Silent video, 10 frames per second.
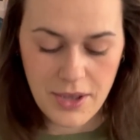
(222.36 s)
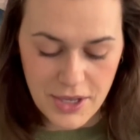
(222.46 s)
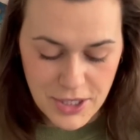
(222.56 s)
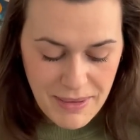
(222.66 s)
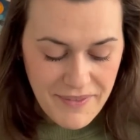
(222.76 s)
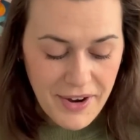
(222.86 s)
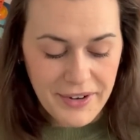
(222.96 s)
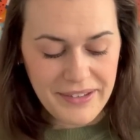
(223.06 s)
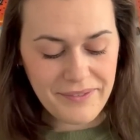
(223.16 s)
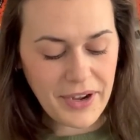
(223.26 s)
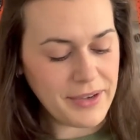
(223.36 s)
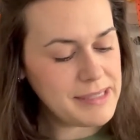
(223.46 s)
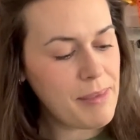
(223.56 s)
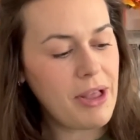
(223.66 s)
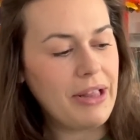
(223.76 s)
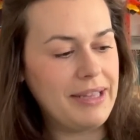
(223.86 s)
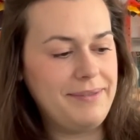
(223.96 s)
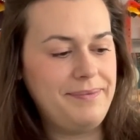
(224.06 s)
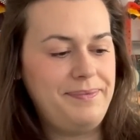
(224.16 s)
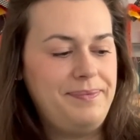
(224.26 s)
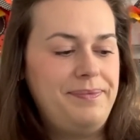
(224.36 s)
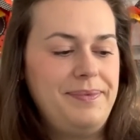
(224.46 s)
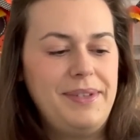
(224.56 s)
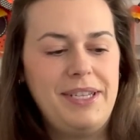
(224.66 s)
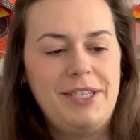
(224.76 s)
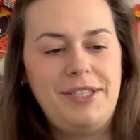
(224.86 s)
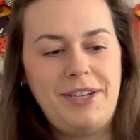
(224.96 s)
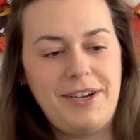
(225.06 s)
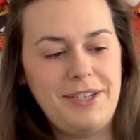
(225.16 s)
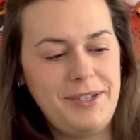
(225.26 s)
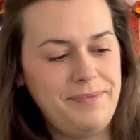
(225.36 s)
So my very, very small start.